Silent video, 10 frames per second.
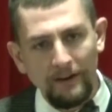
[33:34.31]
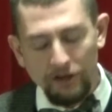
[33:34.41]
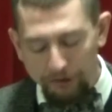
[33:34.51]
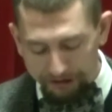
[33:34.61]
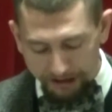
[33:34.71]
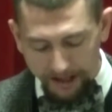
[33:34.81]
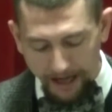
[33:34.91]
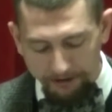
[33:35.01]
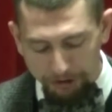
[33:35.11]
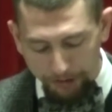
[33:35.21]
and using it
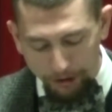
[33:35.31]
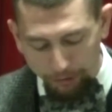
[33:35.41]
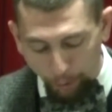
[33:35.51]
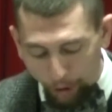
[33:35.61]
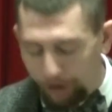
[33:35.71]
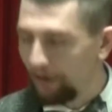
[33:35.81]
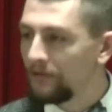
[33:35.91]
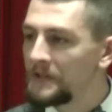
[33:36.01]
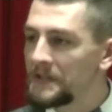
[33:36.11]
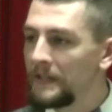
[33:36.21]
as your own
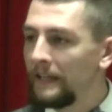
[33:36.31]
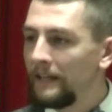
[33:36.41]
words